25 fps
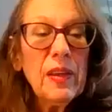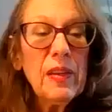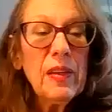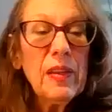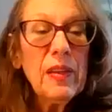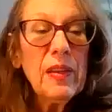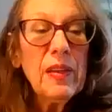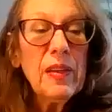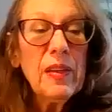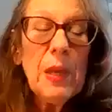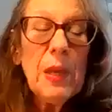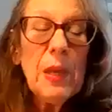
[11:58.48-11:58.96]

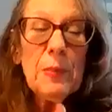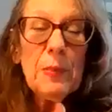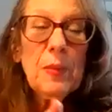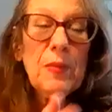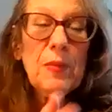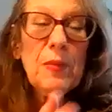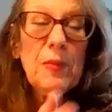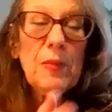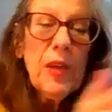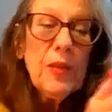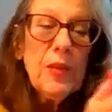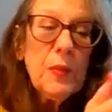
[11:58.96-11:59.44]
And maybe move
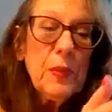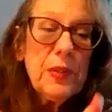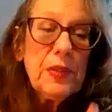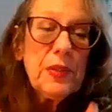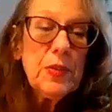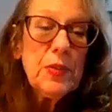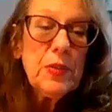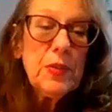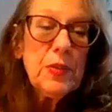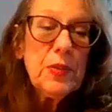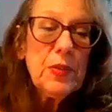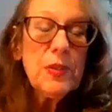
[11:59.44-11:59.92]
the other one
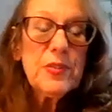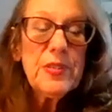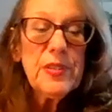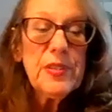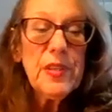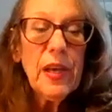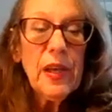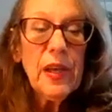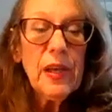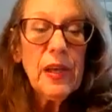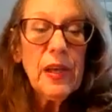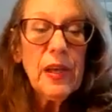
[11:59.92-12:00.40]
towards a
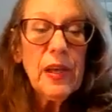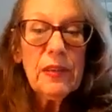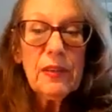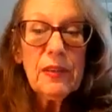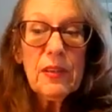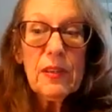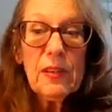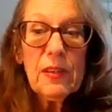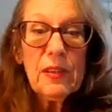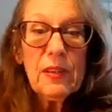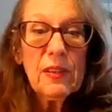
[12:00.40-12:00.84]
9.